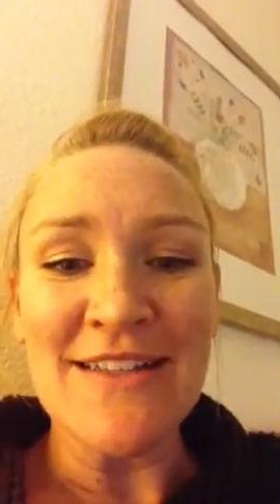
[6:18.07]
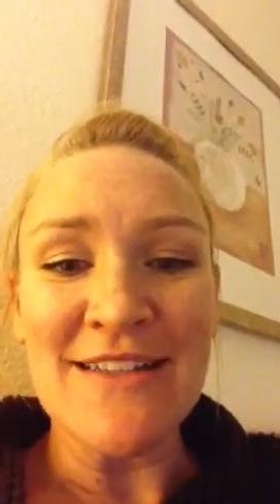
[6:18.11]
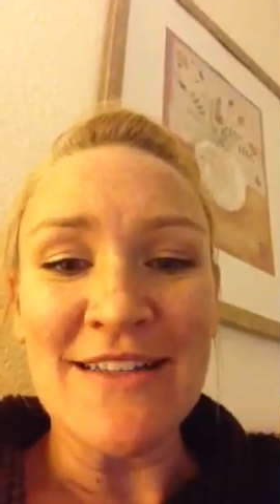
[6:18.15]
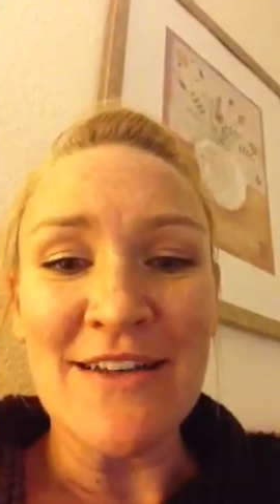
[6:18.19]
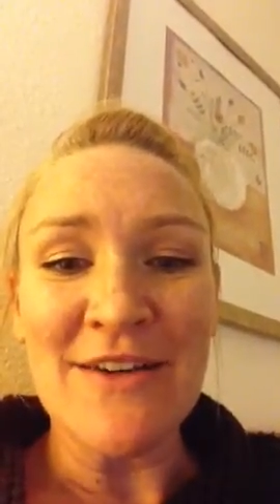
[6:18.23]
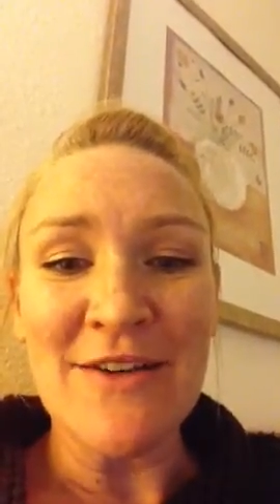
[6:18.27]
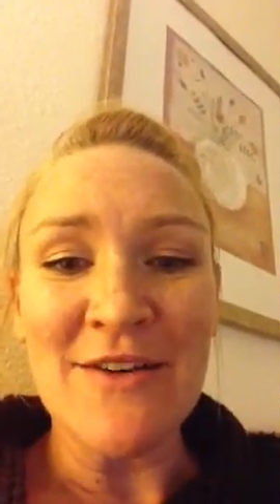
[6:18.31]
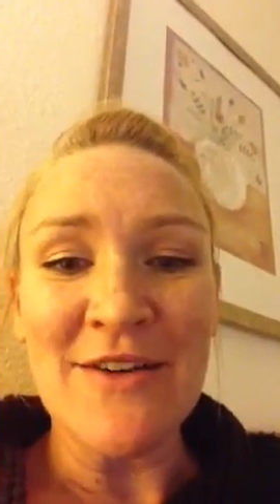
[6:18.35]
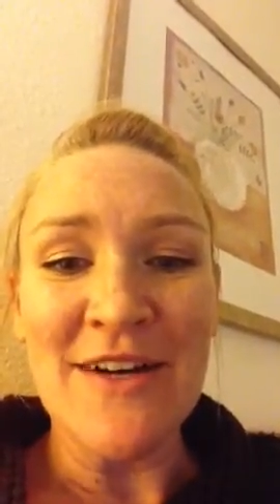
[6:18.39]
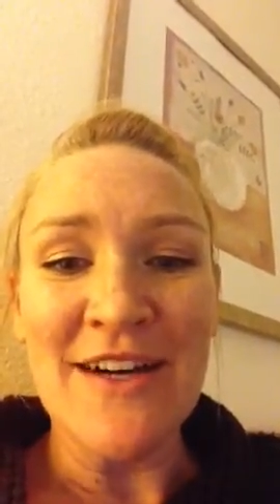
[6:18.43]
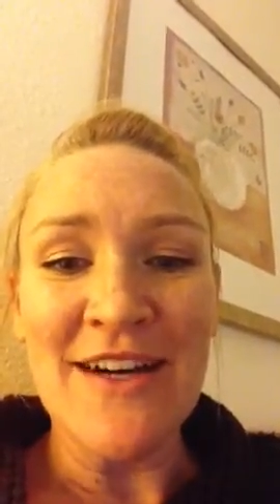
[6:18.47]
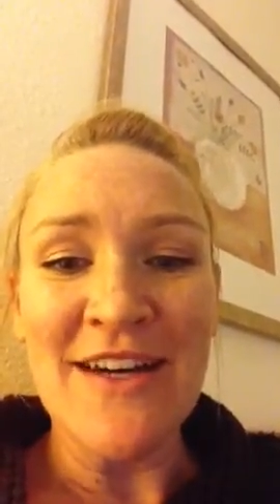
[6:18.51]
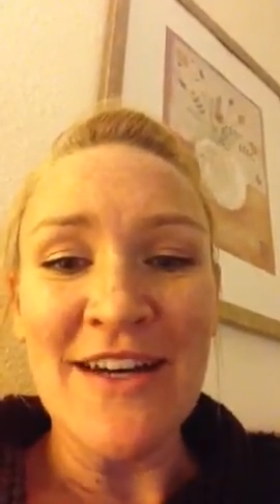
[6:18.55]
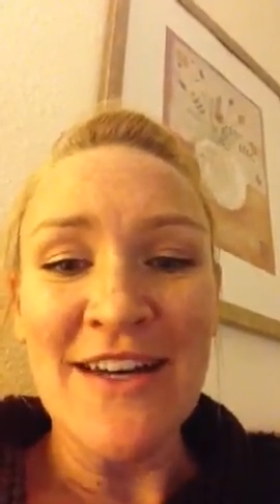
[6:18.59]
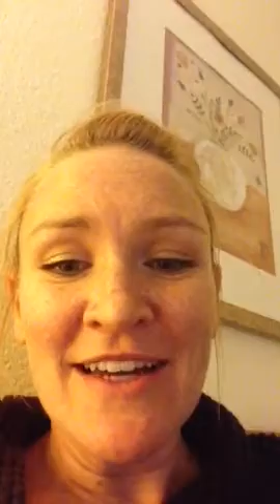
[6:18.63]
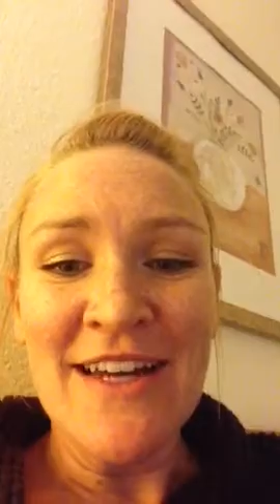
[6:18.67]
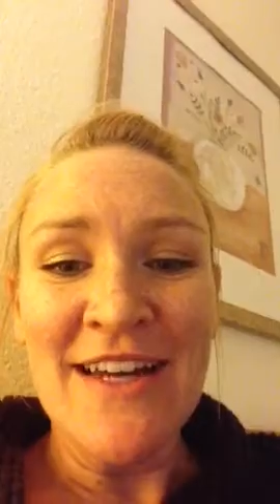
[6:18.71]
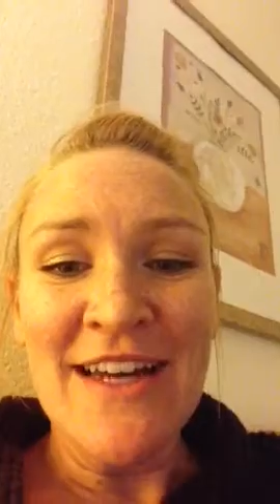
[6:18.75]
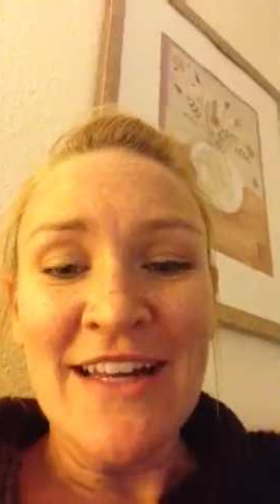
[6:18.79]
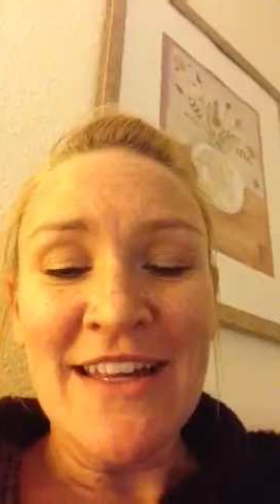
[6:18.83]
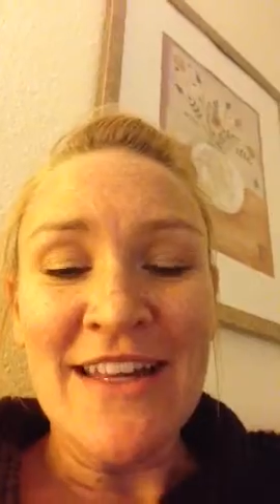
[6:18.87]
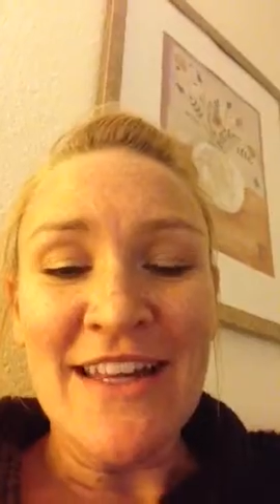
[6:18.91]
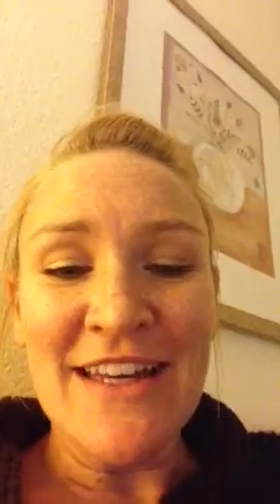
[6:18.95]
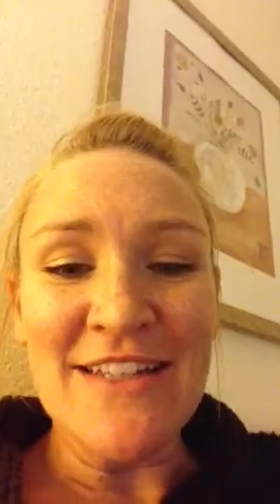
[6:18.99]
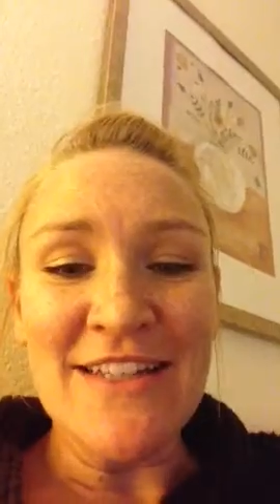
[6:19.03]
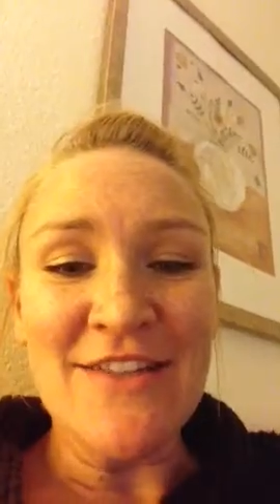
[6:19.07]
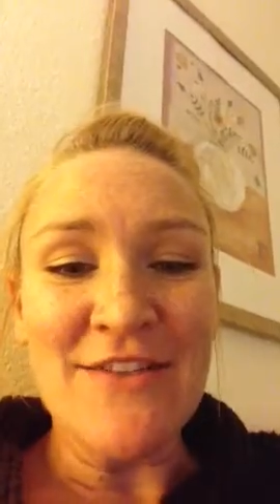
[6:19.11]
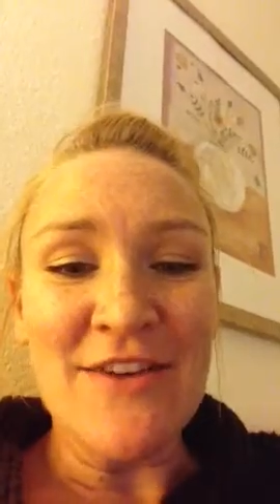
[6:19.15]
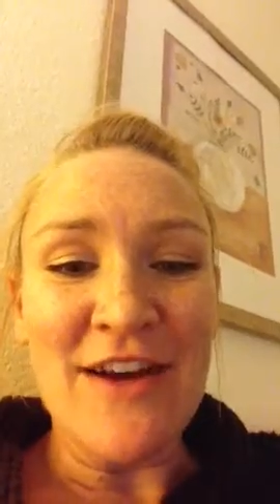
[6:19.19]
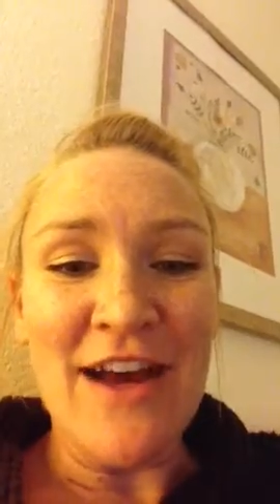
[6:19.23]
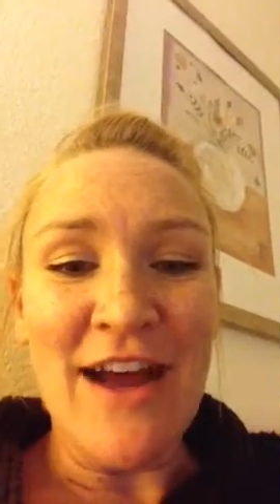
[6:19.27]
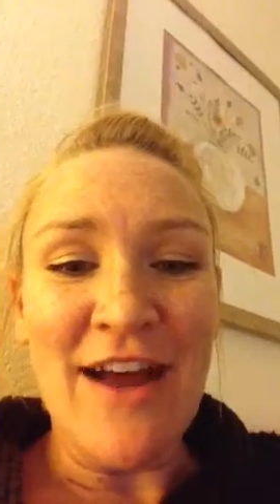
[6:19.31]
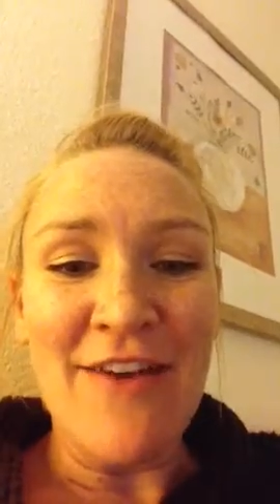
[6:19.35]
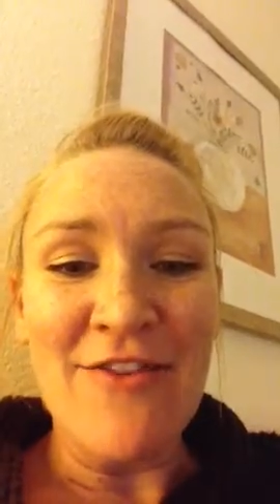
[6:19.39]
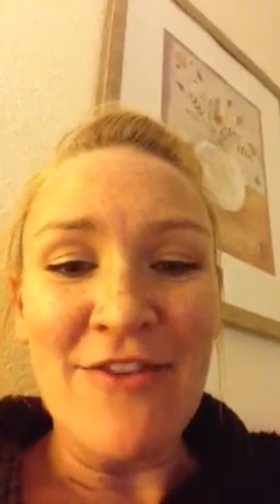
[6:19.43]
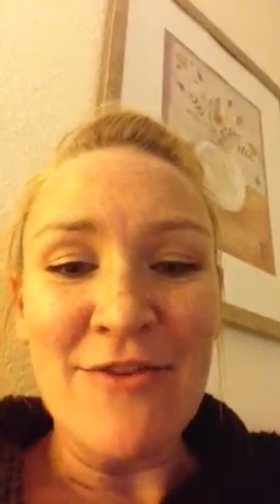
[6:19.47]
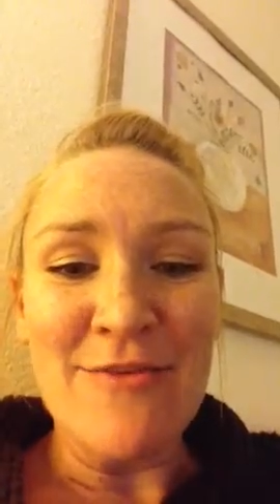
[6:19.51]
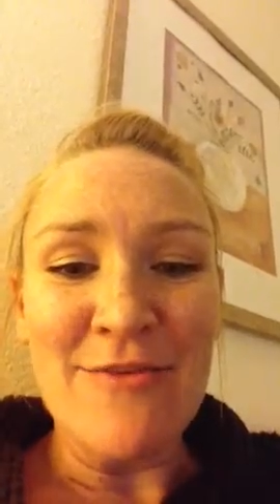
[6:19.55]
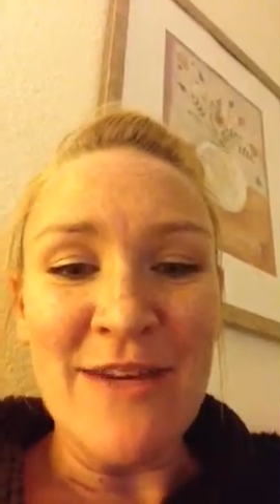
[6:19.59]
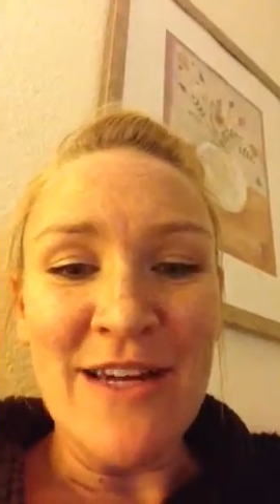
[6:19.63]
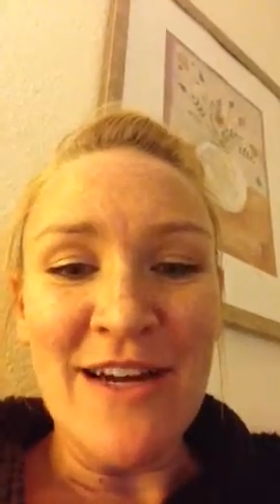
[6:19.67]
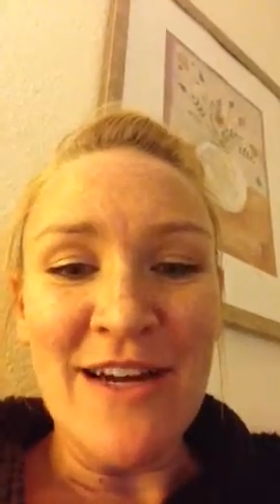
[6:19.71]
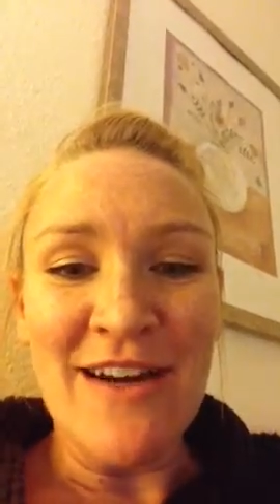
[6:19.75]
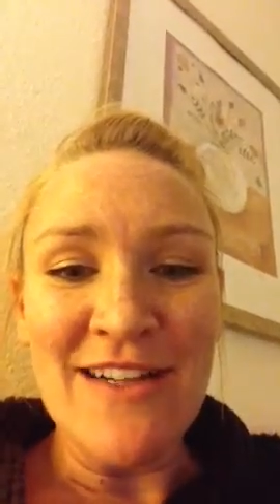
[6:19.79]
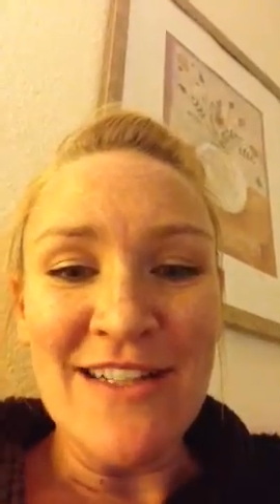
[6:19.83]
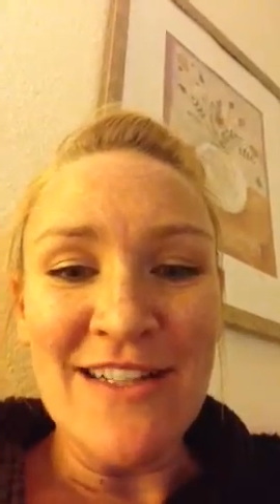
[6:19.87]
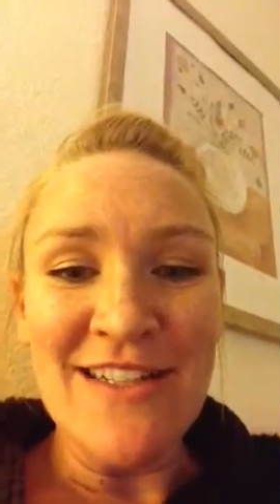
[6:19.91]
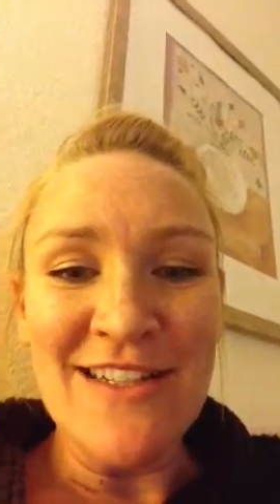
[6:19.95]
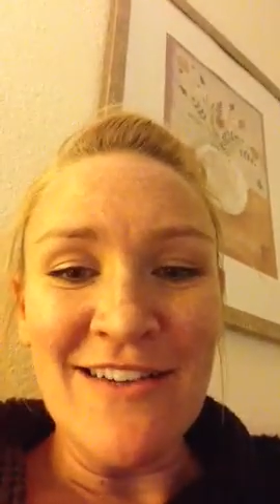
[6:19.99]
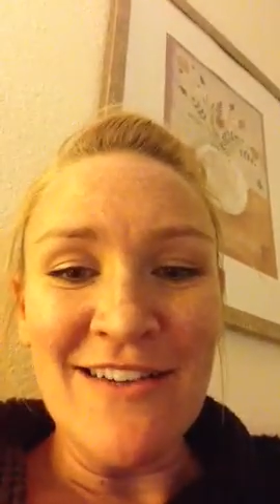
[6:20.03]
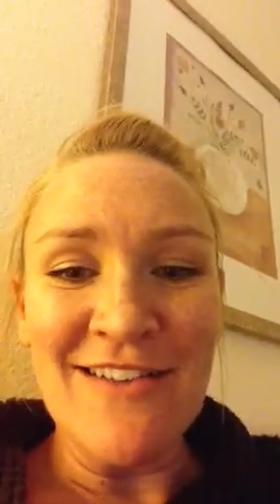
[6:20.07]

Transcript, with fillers: So uh, thanks for having me on,